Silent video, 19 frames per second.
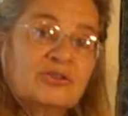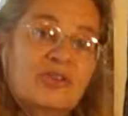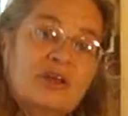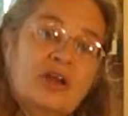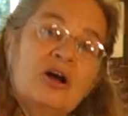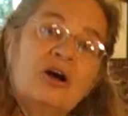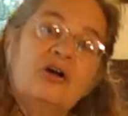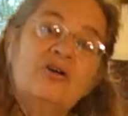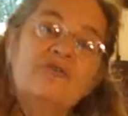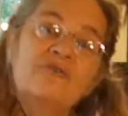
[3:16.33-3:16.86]
They
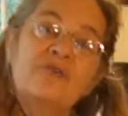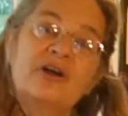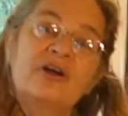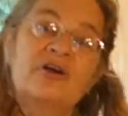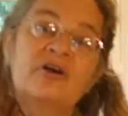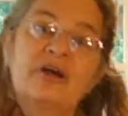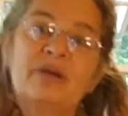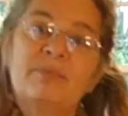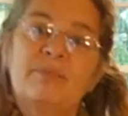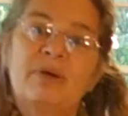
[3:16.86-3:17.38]
all
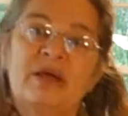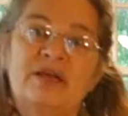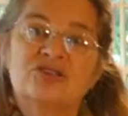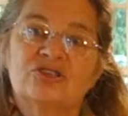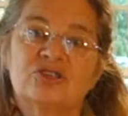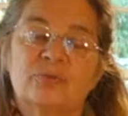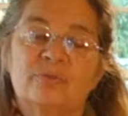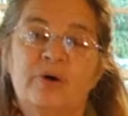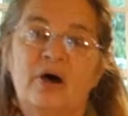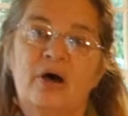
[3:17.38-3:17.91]
vary based
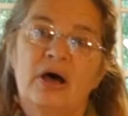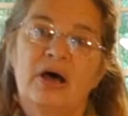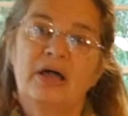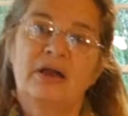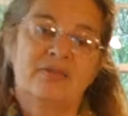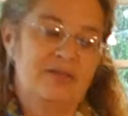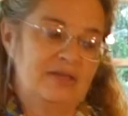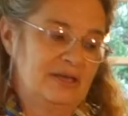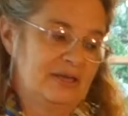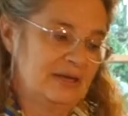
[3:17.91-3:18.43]
upon
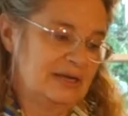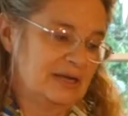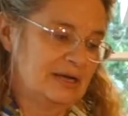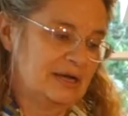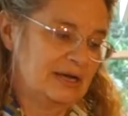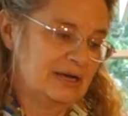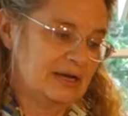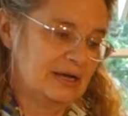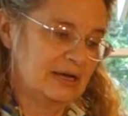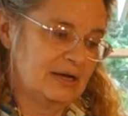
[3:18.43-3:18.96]
the
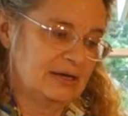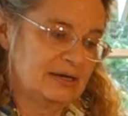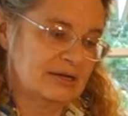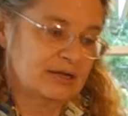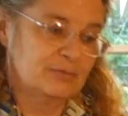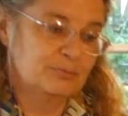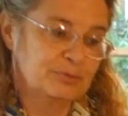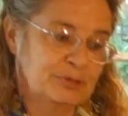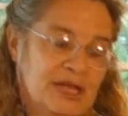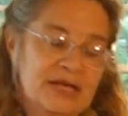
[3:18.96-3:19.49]

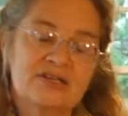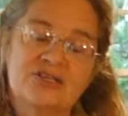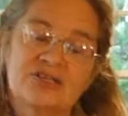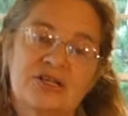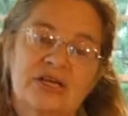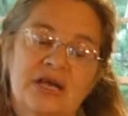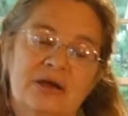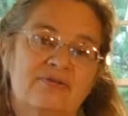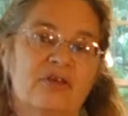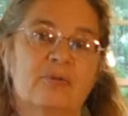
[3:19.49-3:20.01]

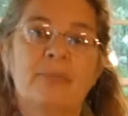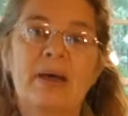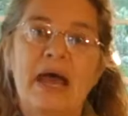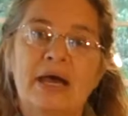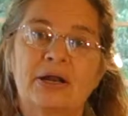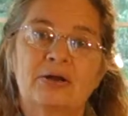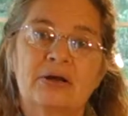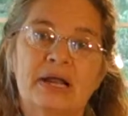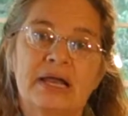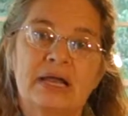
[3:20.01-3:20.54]
complexity of the
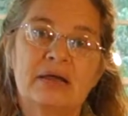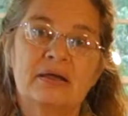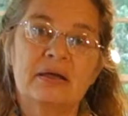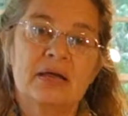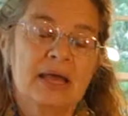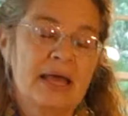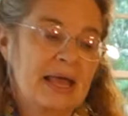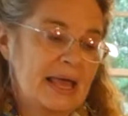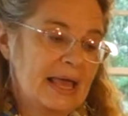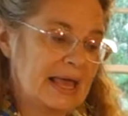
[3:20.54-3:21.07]
patterning
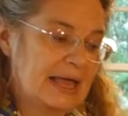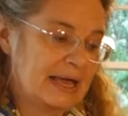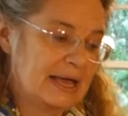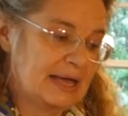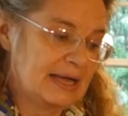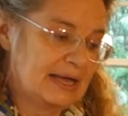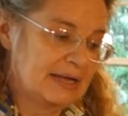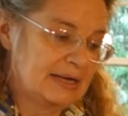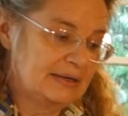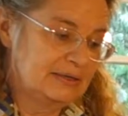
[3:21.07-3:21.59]

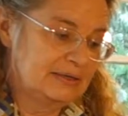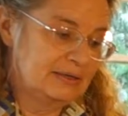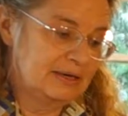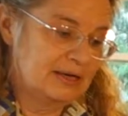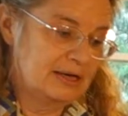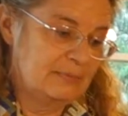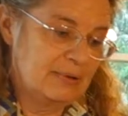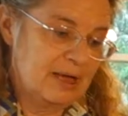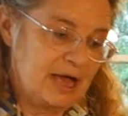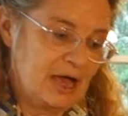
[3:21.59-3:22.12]
and
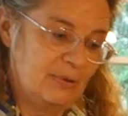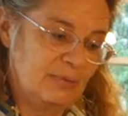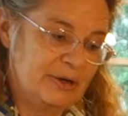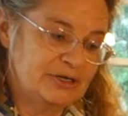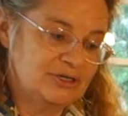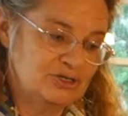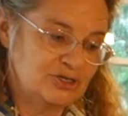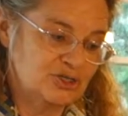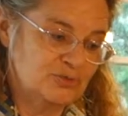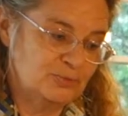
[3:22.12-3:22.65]
how
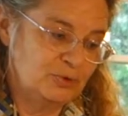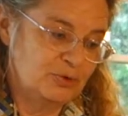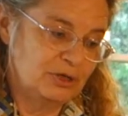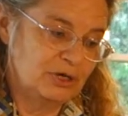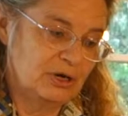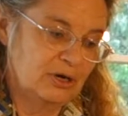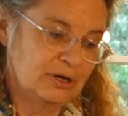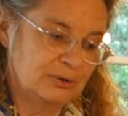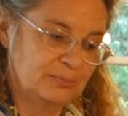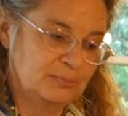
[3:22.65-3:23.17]
much is
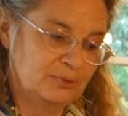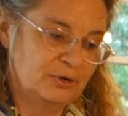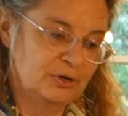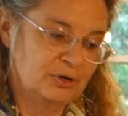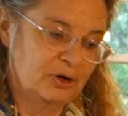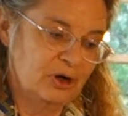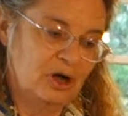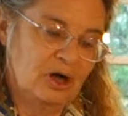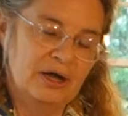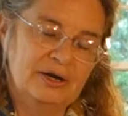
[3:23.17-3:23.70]
put
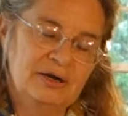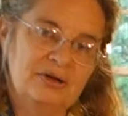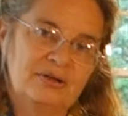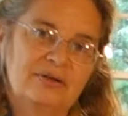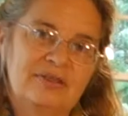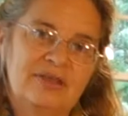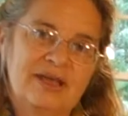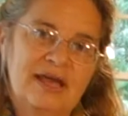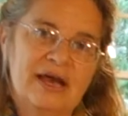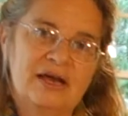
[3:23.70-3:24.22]
on
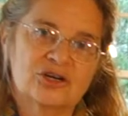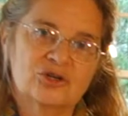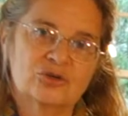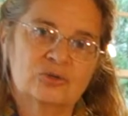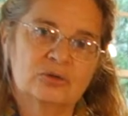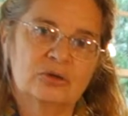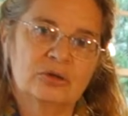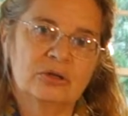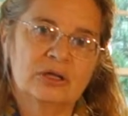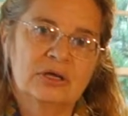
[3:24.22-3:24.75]
the
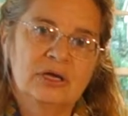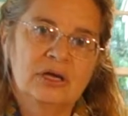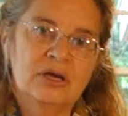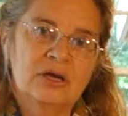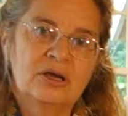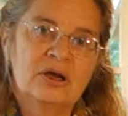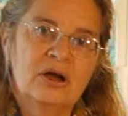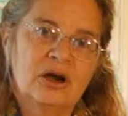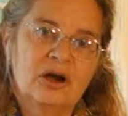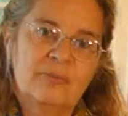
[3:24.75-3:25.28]
actual
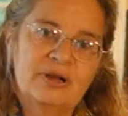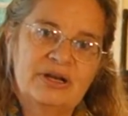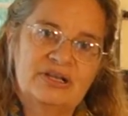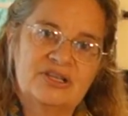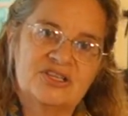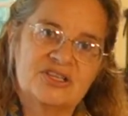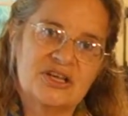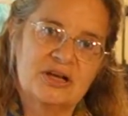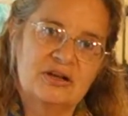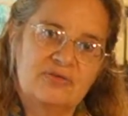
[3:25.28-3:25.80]
garment
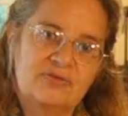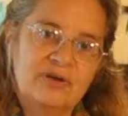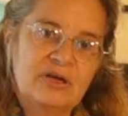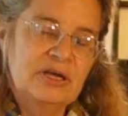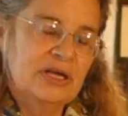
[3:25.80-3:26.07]
itself.